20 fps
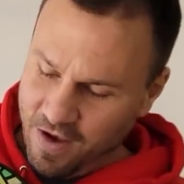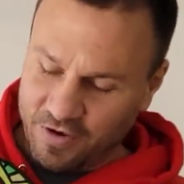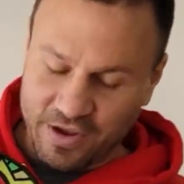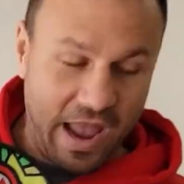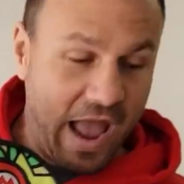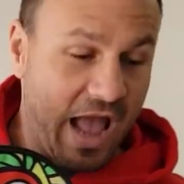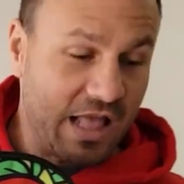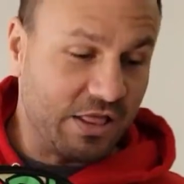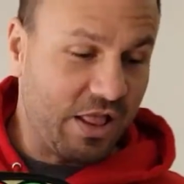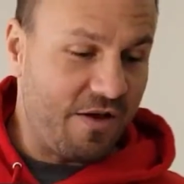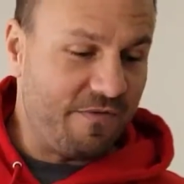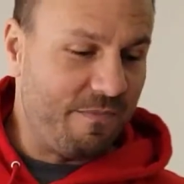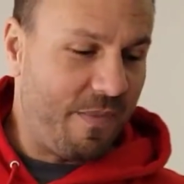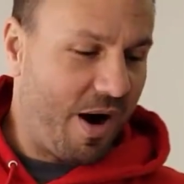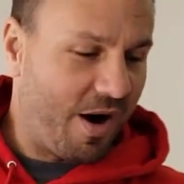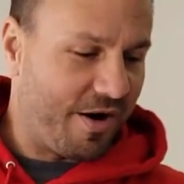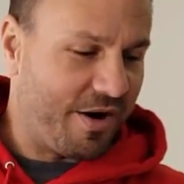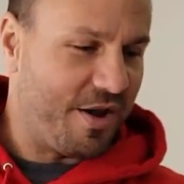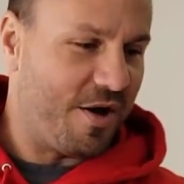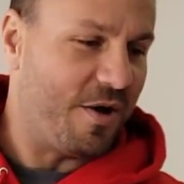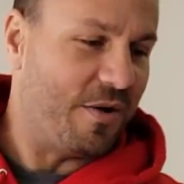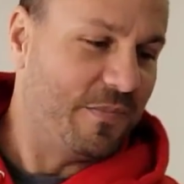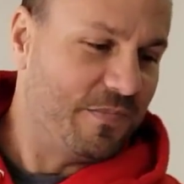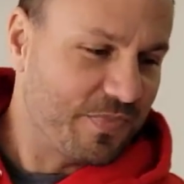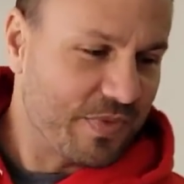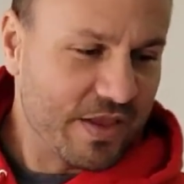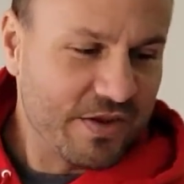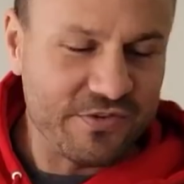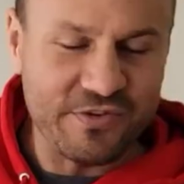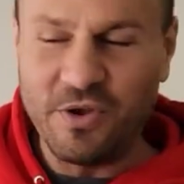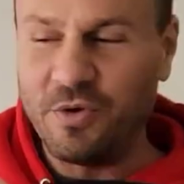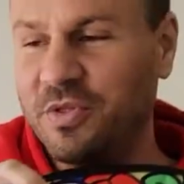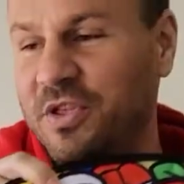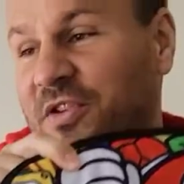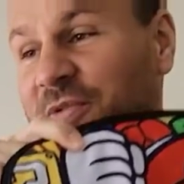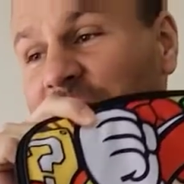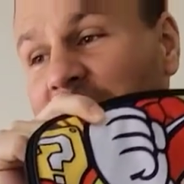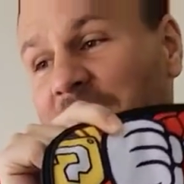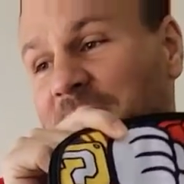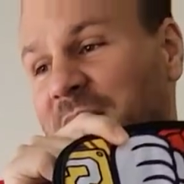don't. Okay, I love Mario. So
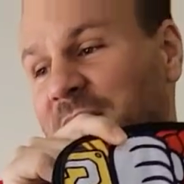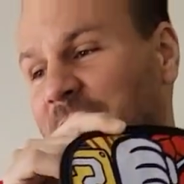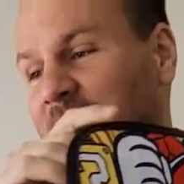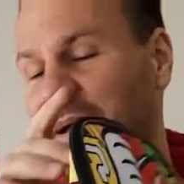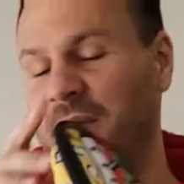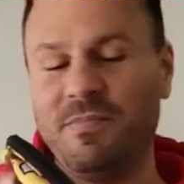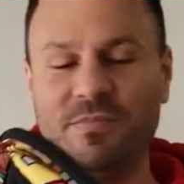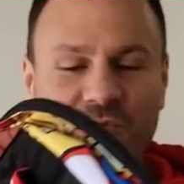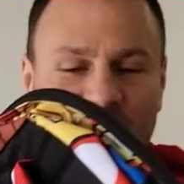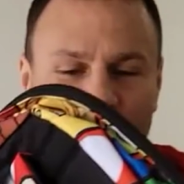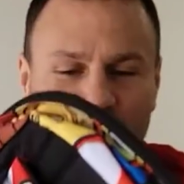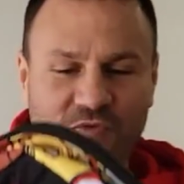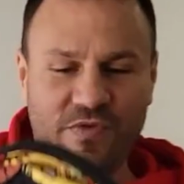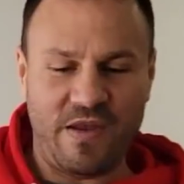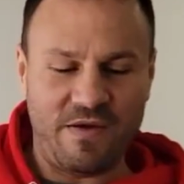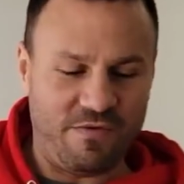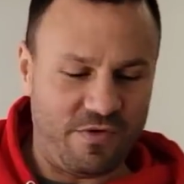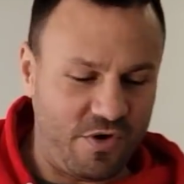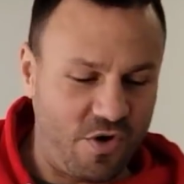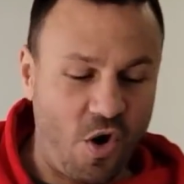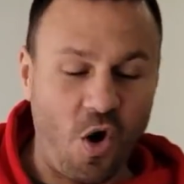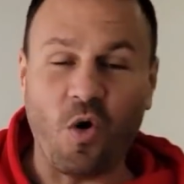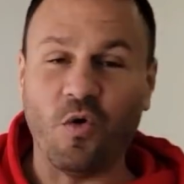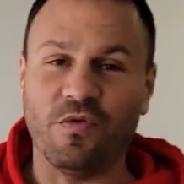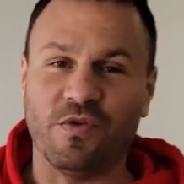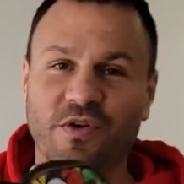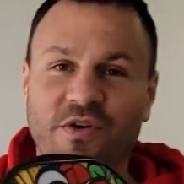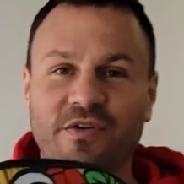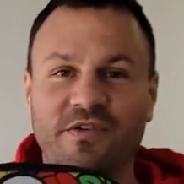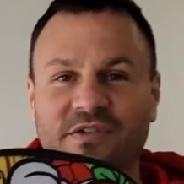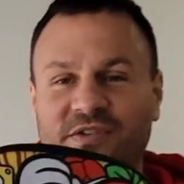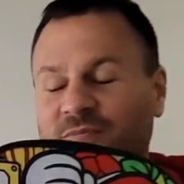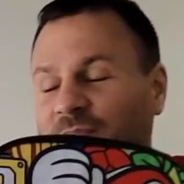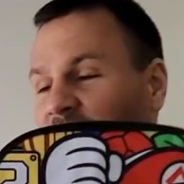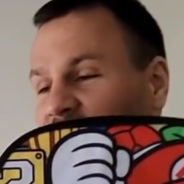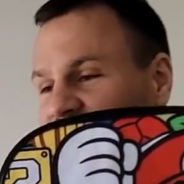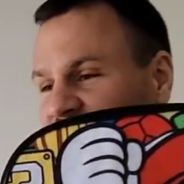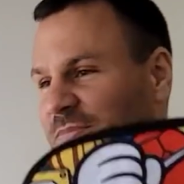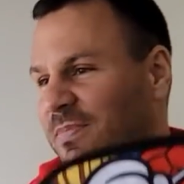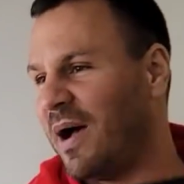this may be my new favorite over
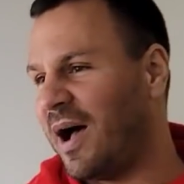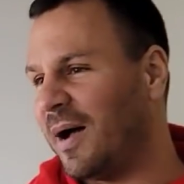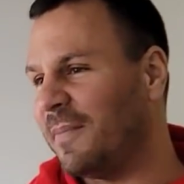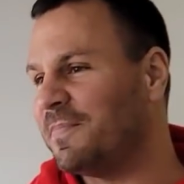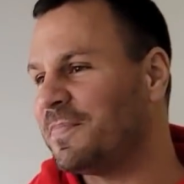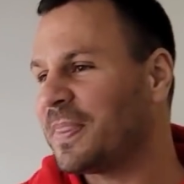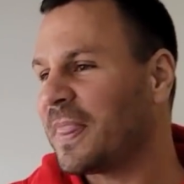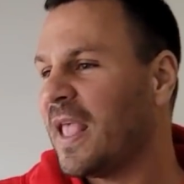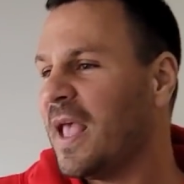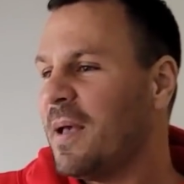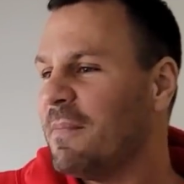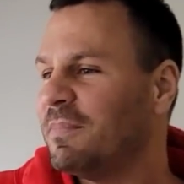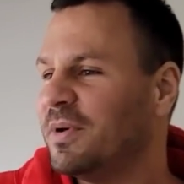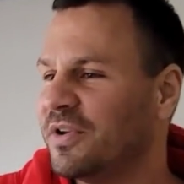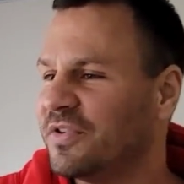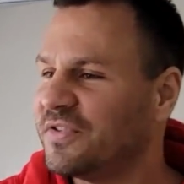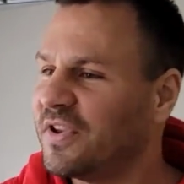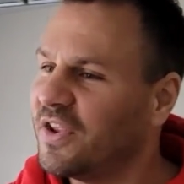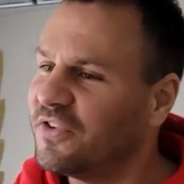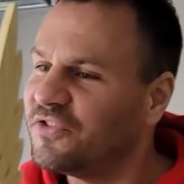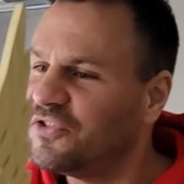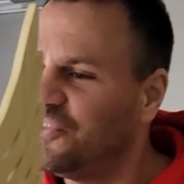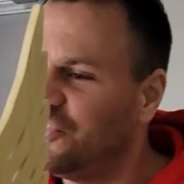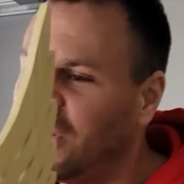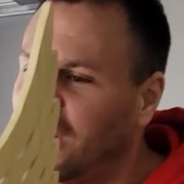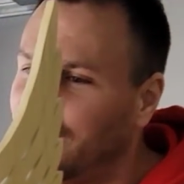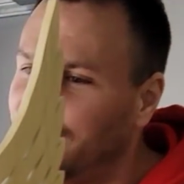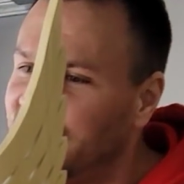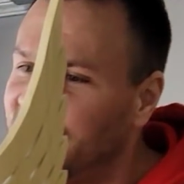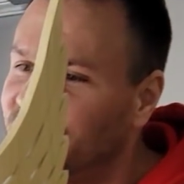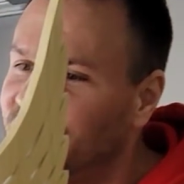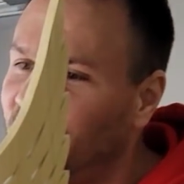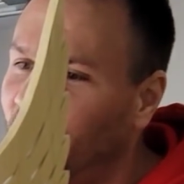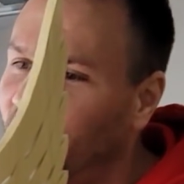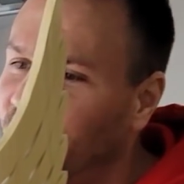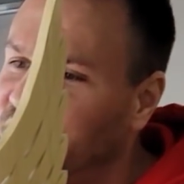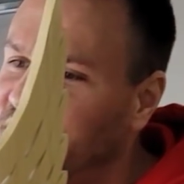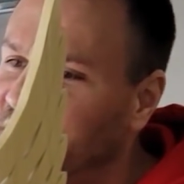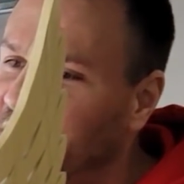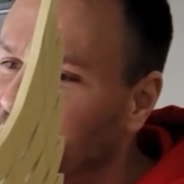SpongeBob. but it says, Jeremy and
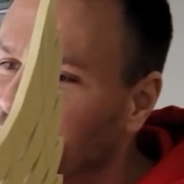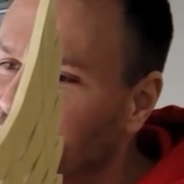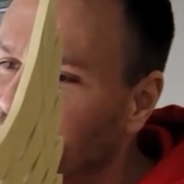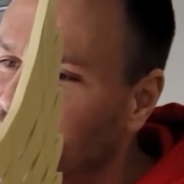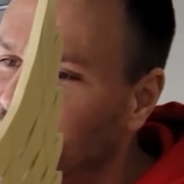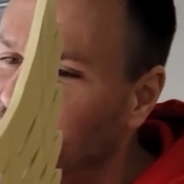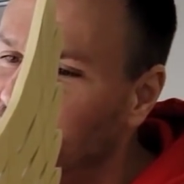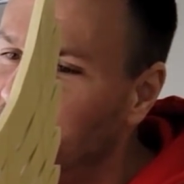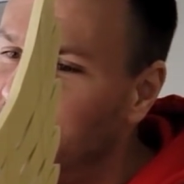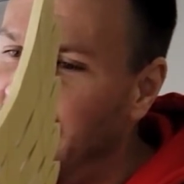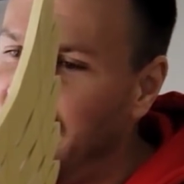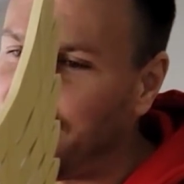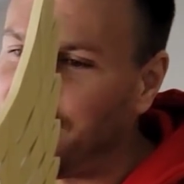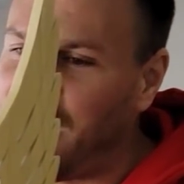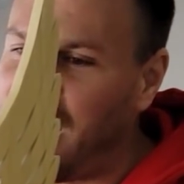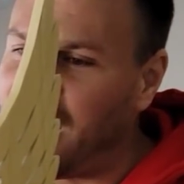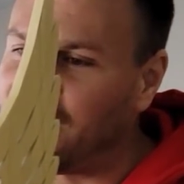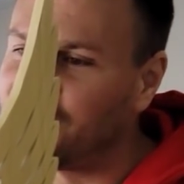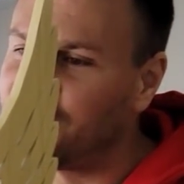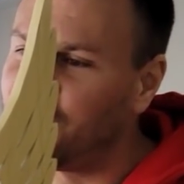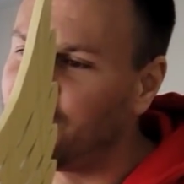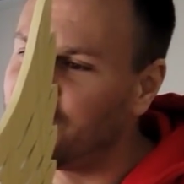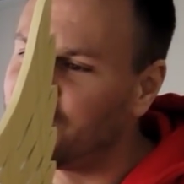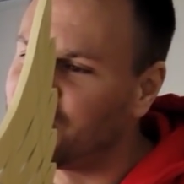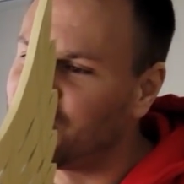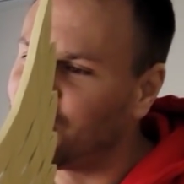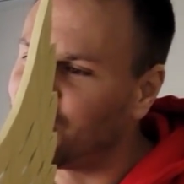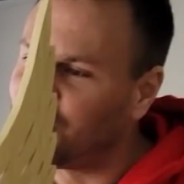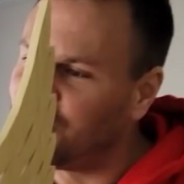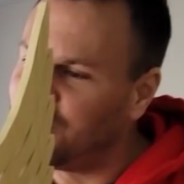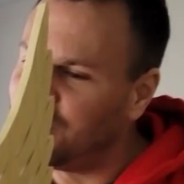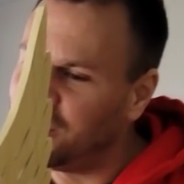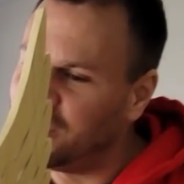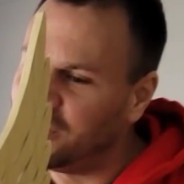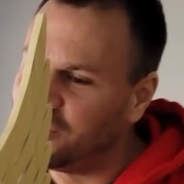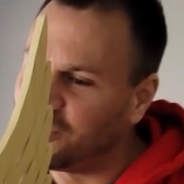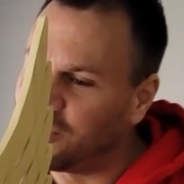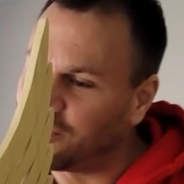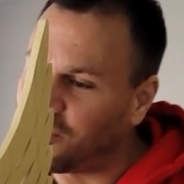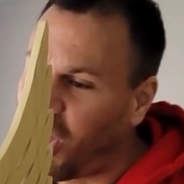George, here are the two backpacks for the children in
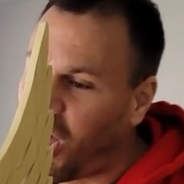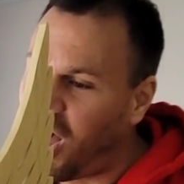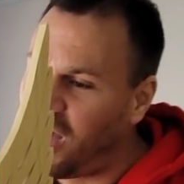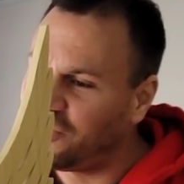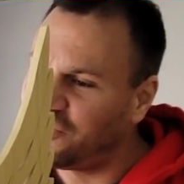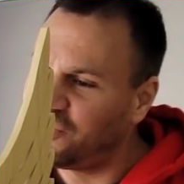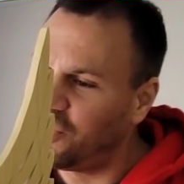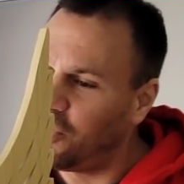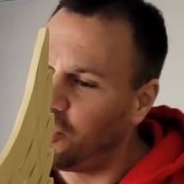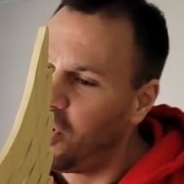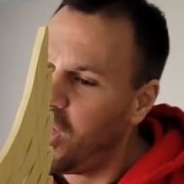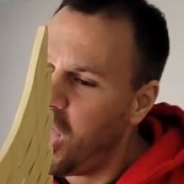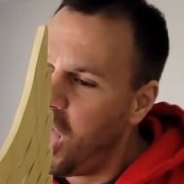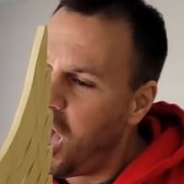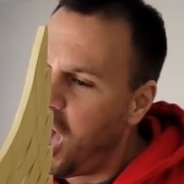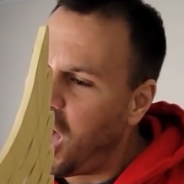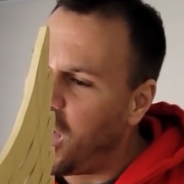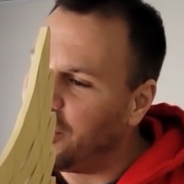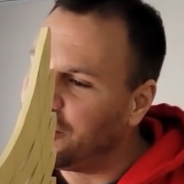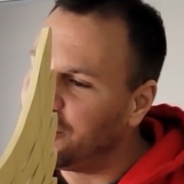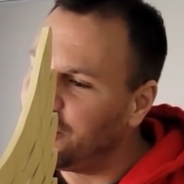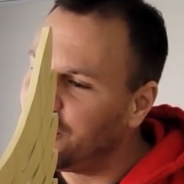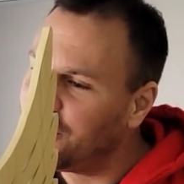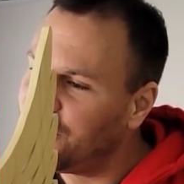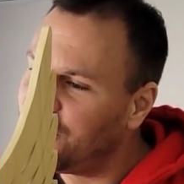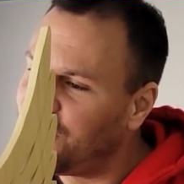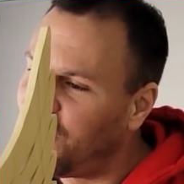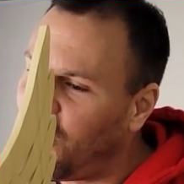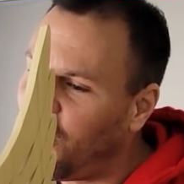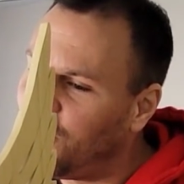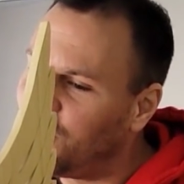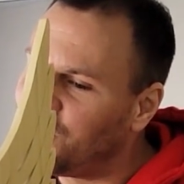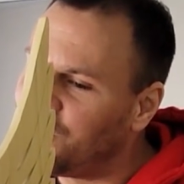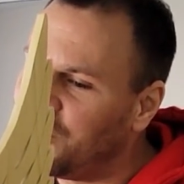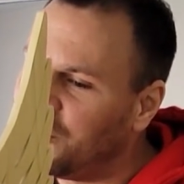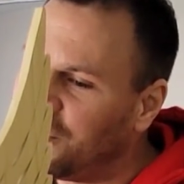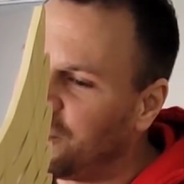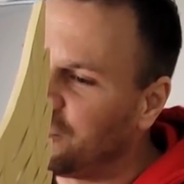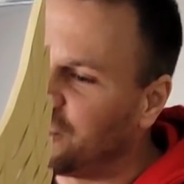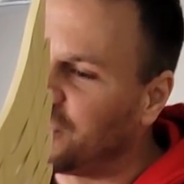Egypt. Also, under the foam,
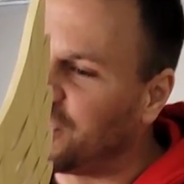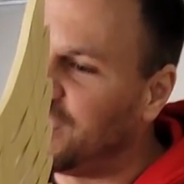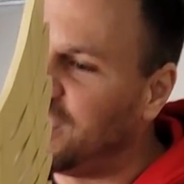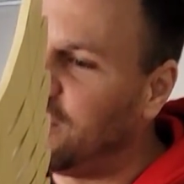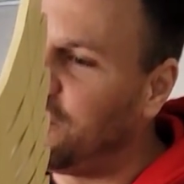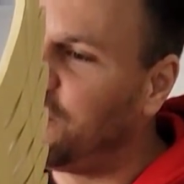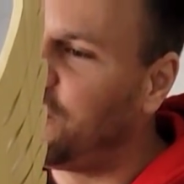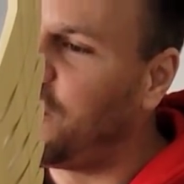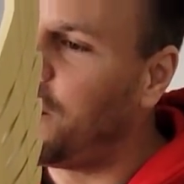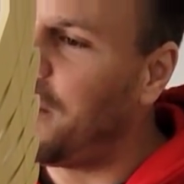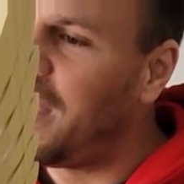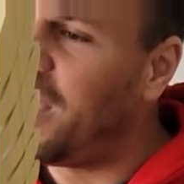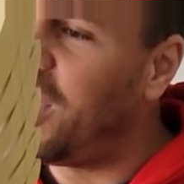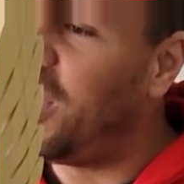there is a gift from my